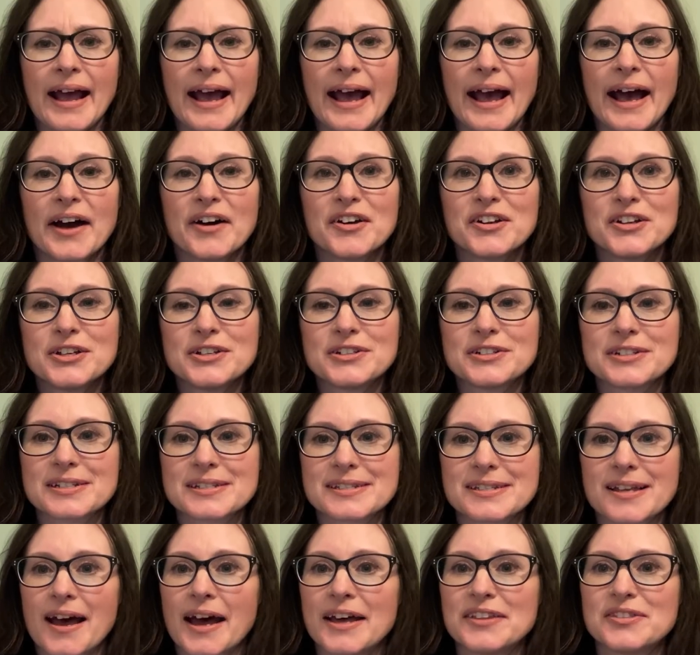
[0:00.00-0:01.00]
How do you
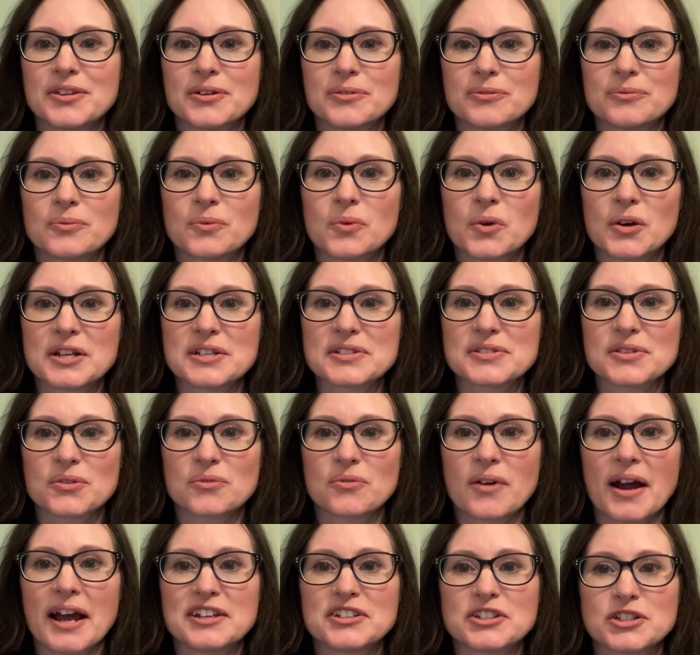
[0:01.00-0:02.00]
decide what is the
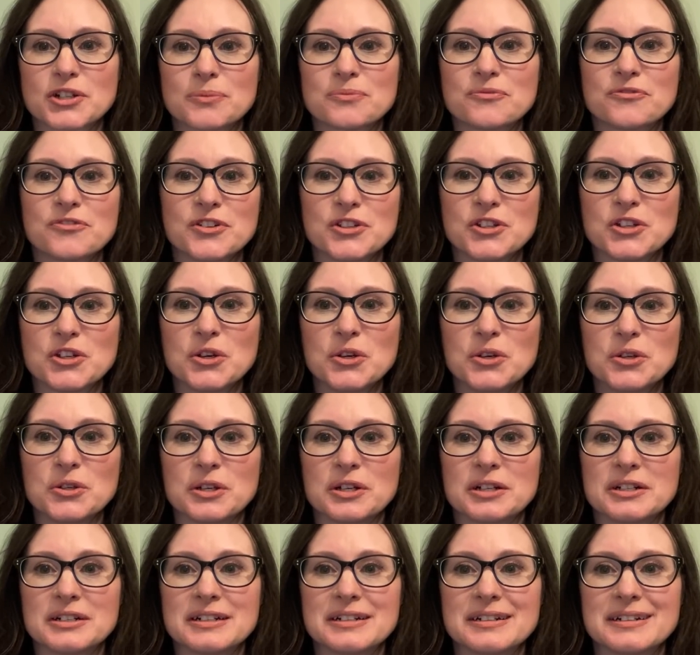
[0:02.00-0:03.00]
right job for
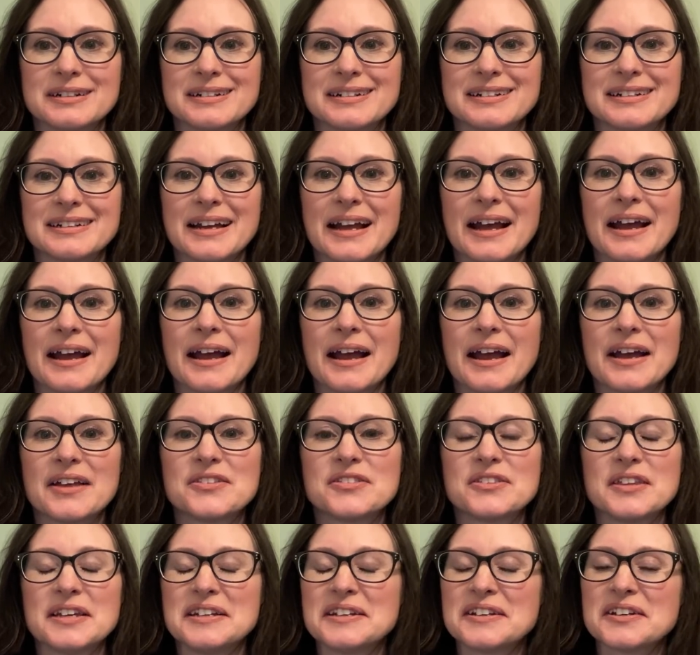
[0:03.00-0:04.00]
you?
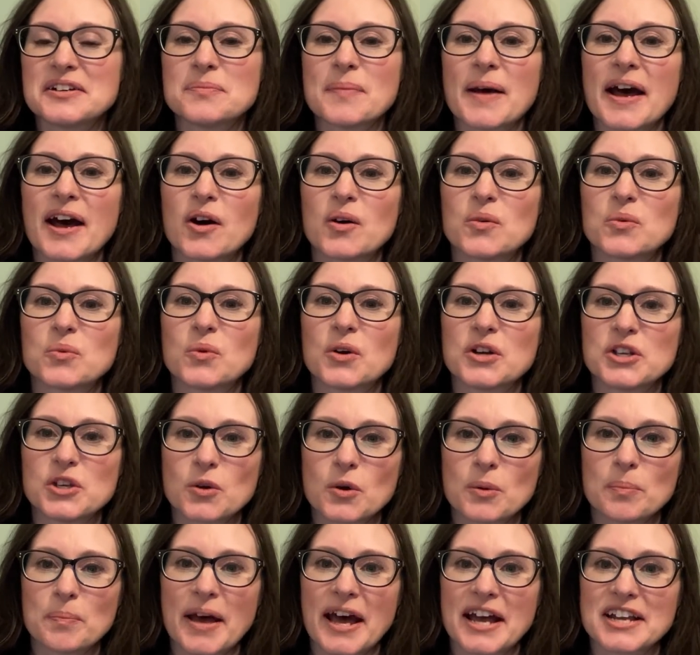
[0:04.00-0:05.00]
Think about what you
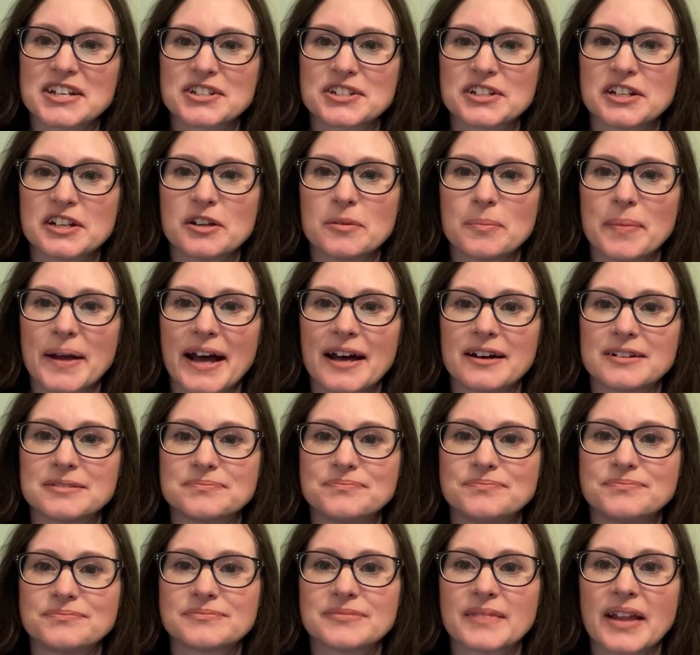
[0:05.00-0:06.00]
are passionate about,
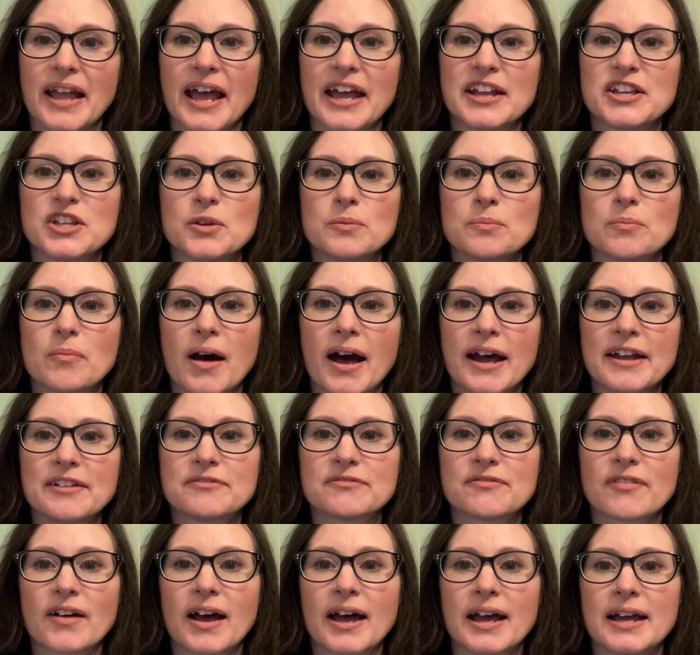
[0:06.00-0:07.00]
and you might
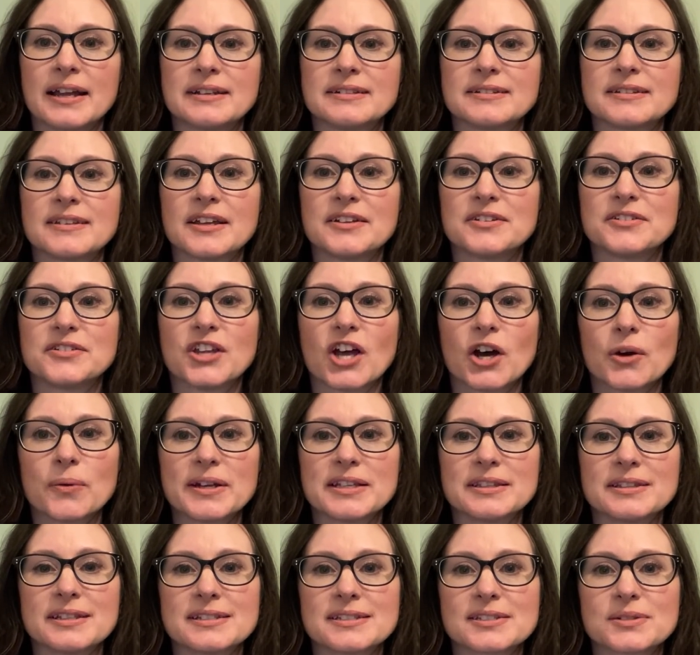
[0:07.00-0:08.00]
find that
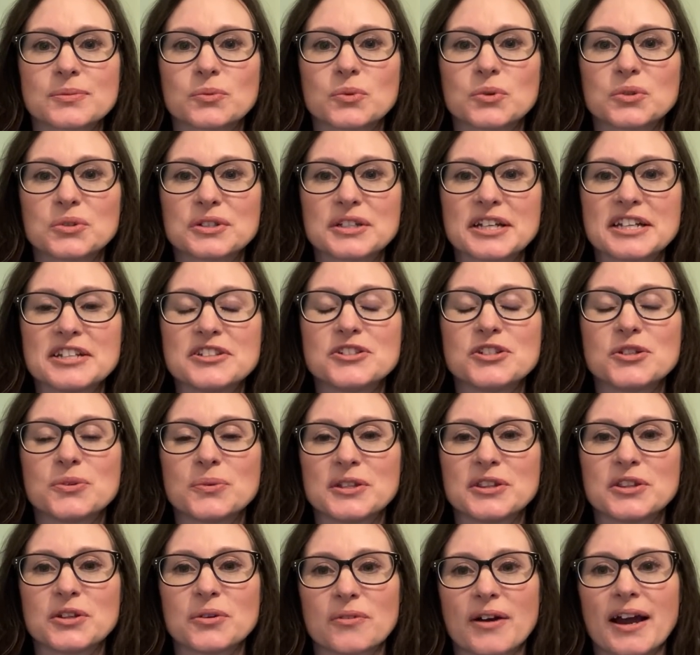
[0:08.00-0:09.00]
knowing this will lead you
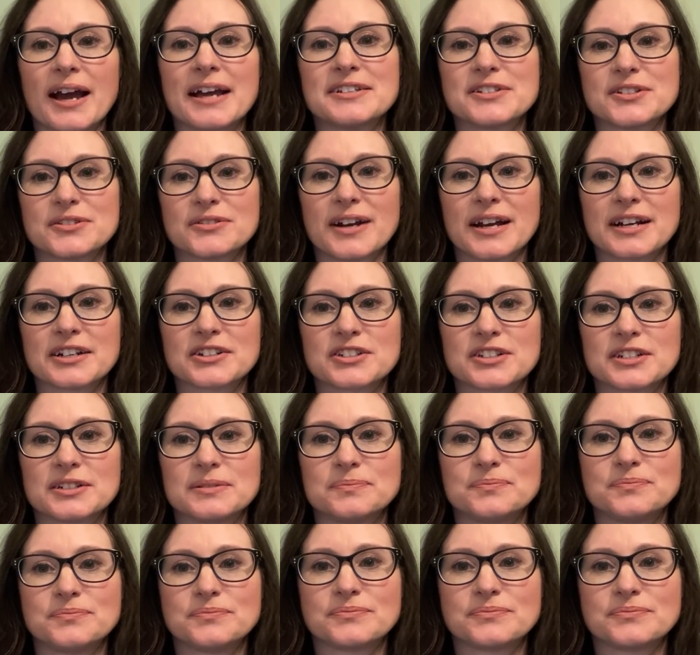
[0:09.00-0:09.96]
in the right direction.